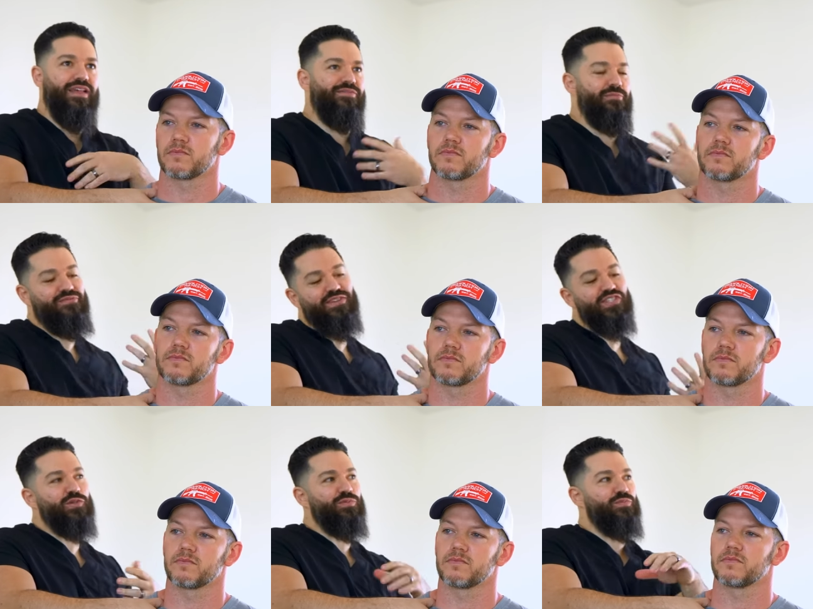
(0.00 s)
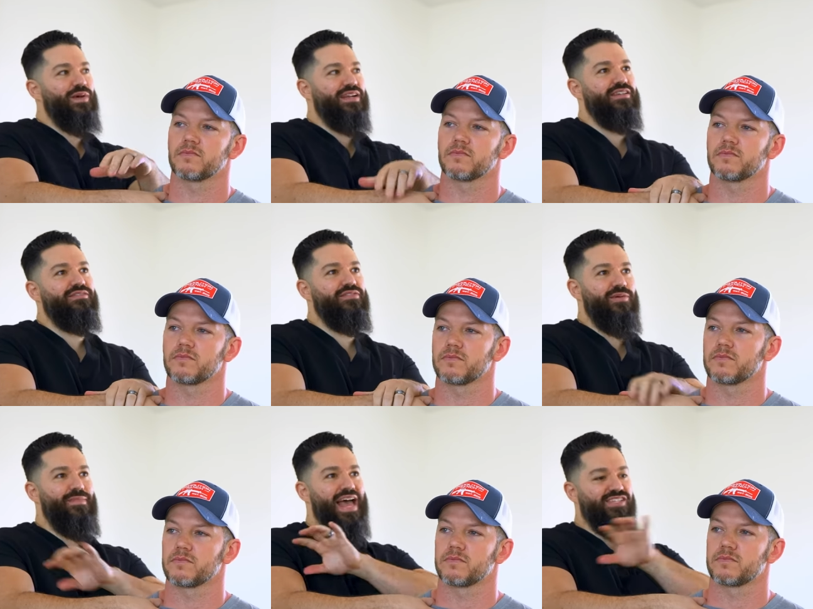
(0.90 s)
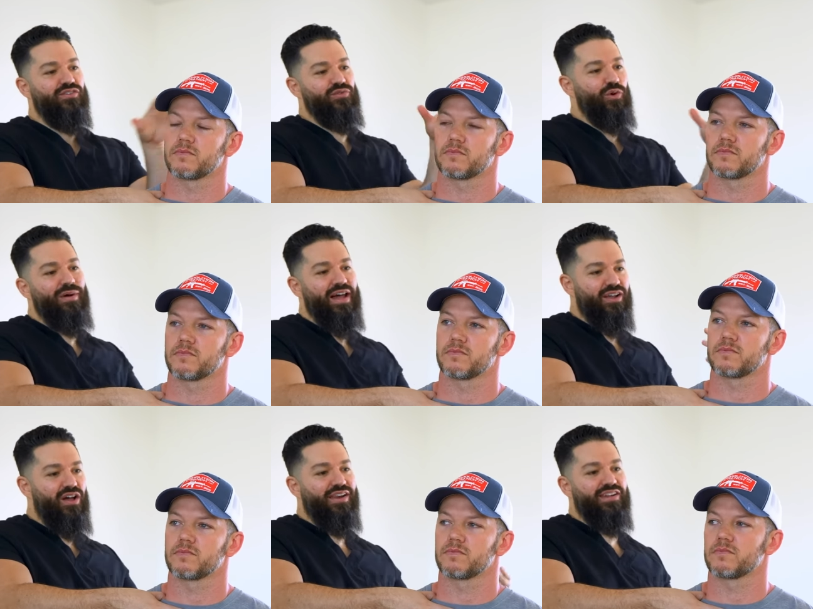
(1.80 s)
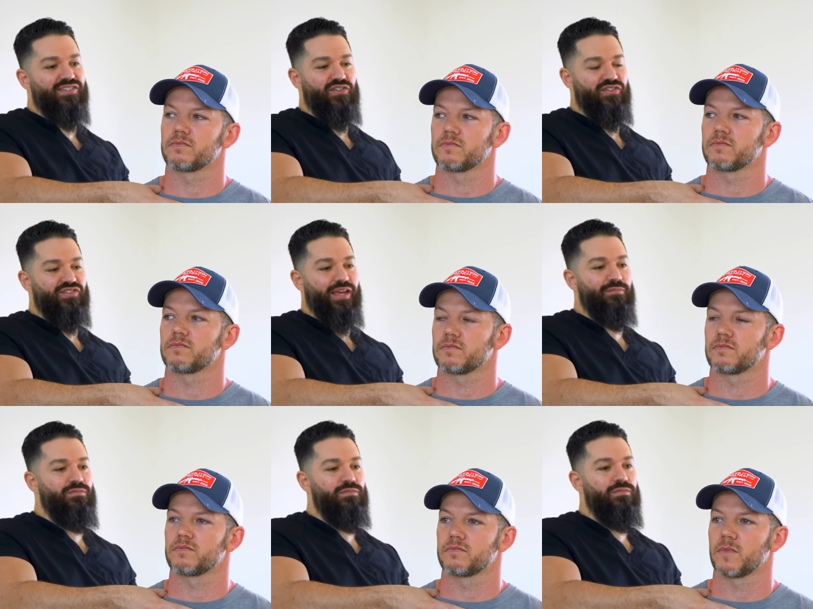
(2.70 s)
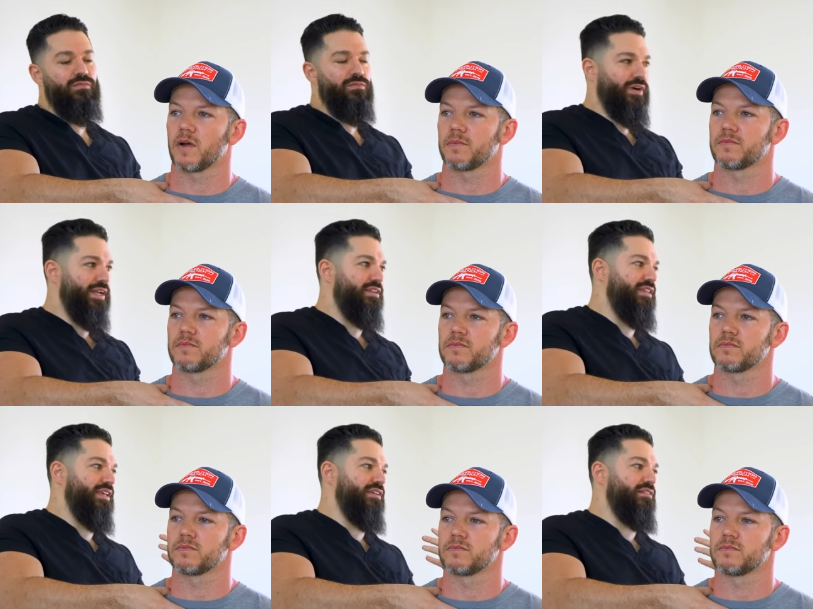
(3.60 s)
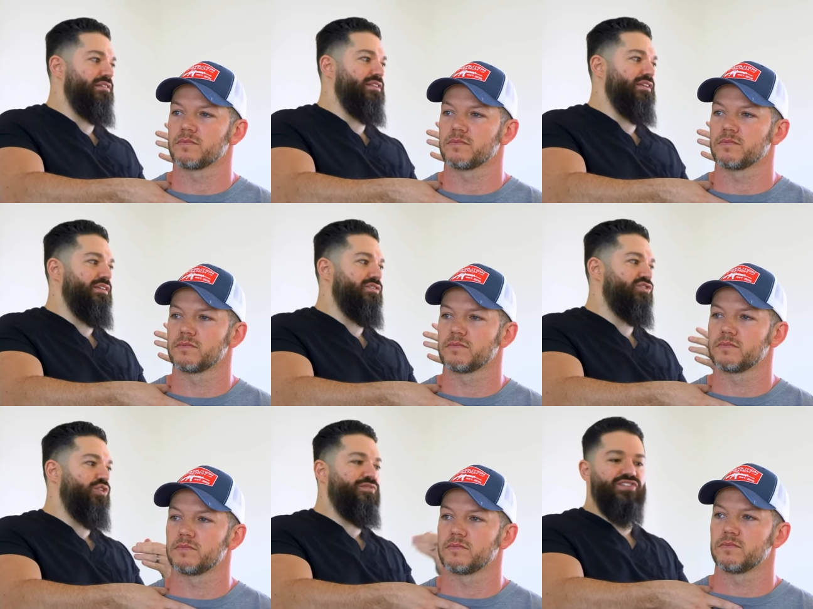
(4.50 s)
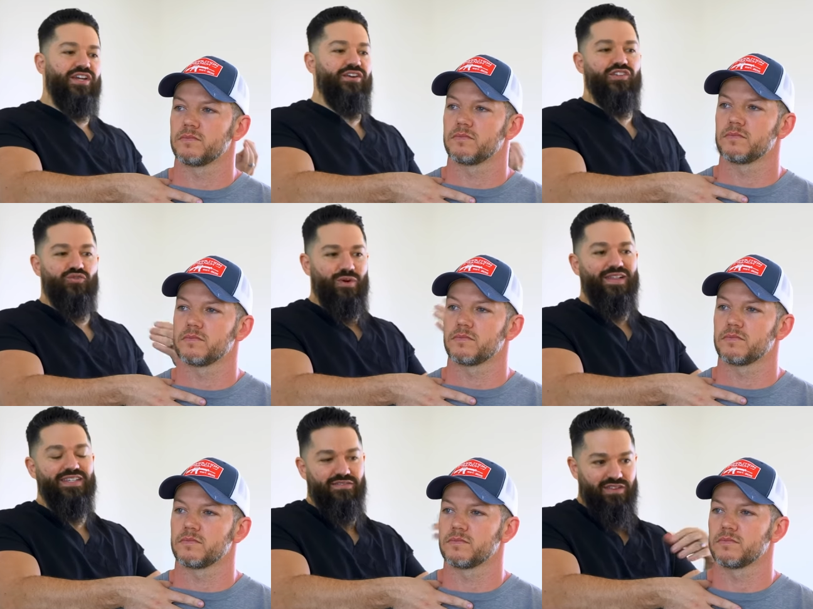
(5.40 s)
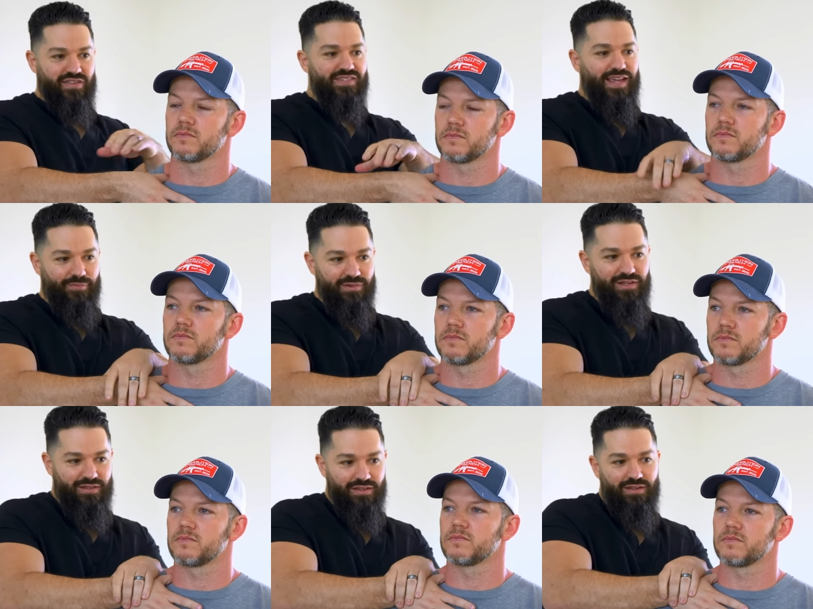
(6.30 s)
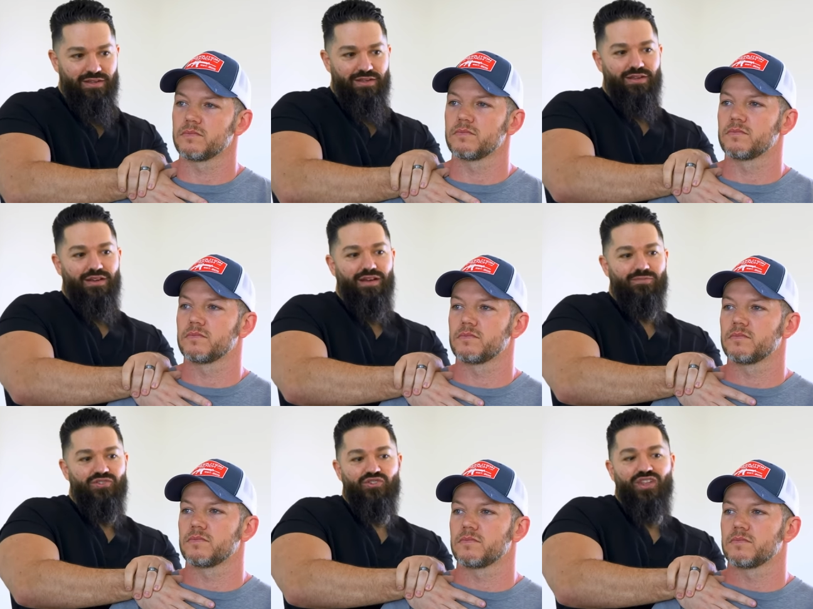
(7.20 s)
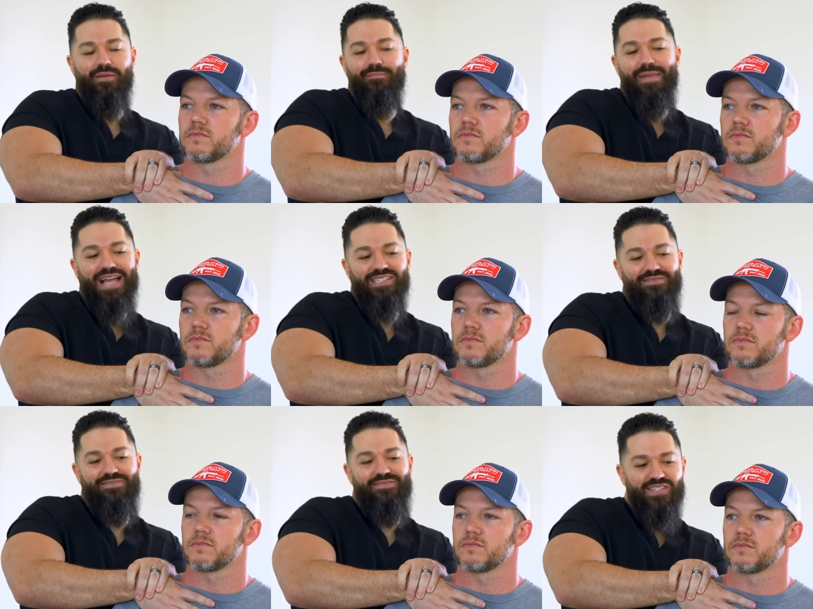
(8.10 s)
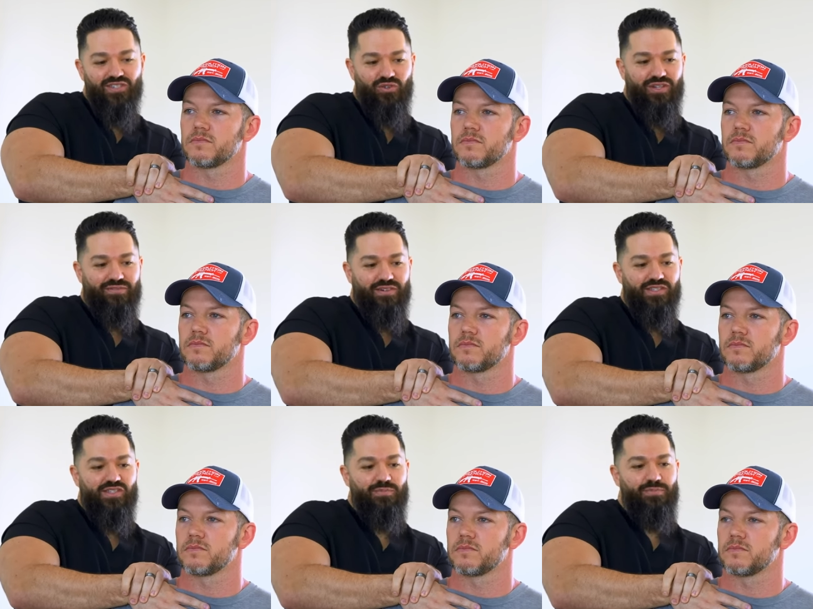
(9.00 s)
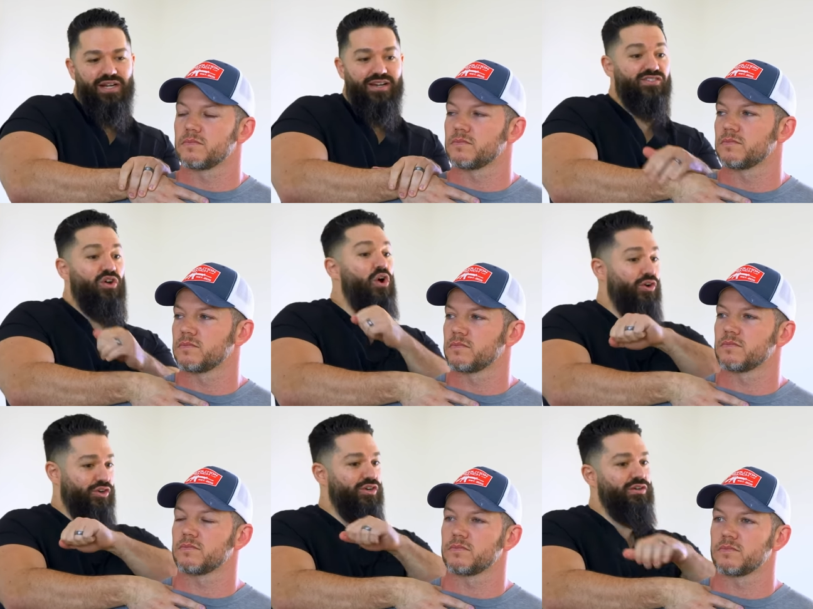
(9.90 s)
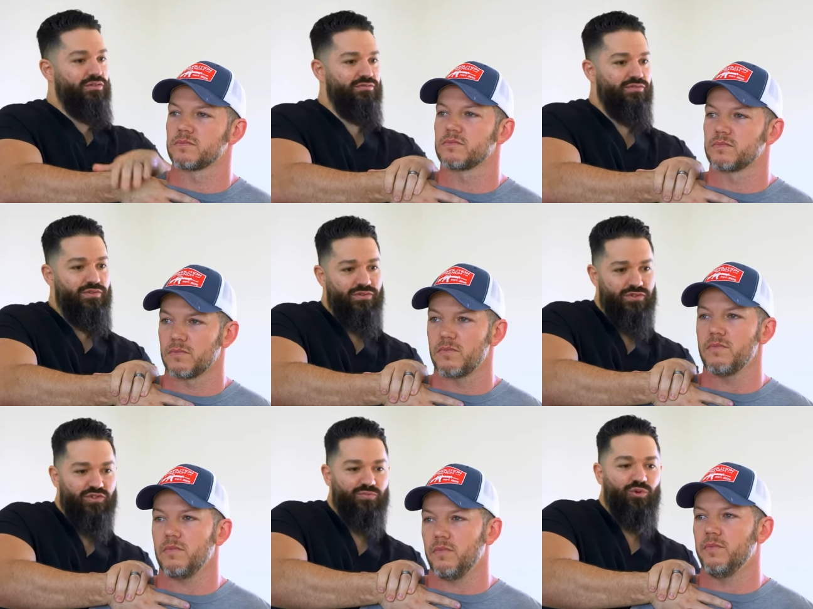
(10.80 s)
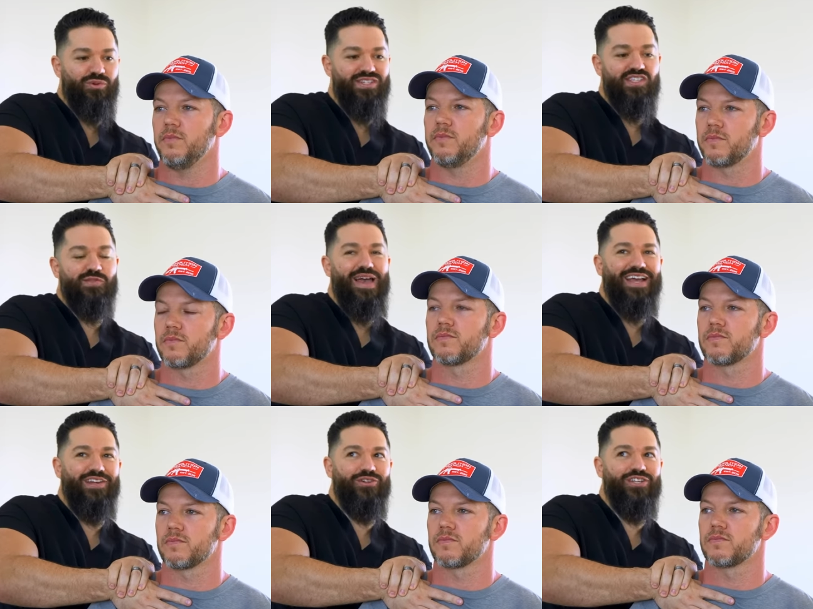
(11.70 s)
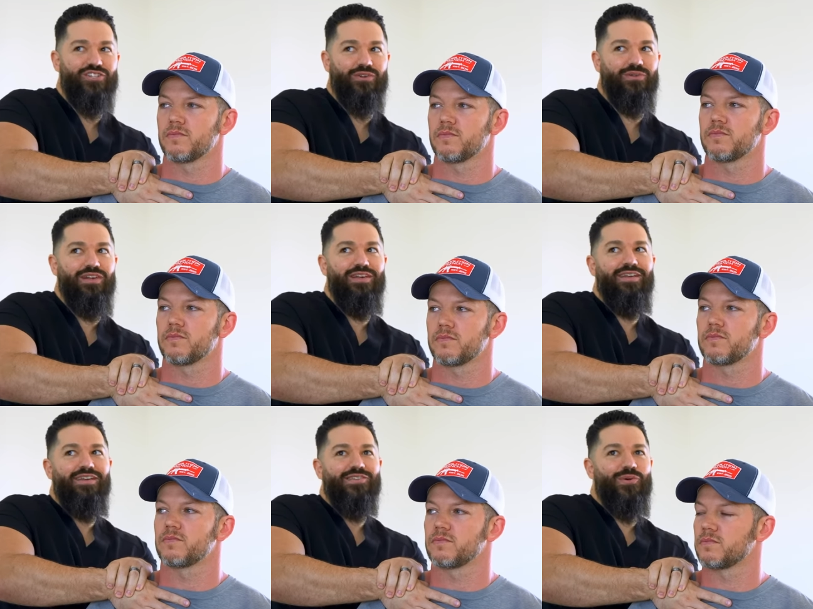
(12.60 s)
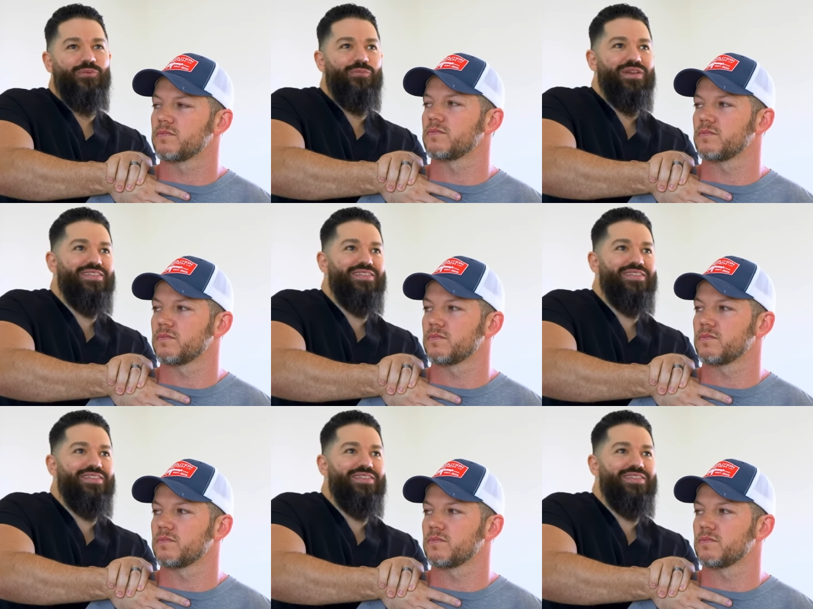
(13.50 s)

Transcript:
Speaker 1: Like from a physics perspective, the mass of your body on it is still the same, yeah. right? The, the surface area is relatively the same. Um, so there's not a massive physical difference, but it is harder. So there's more resistance back in your tissue. So what we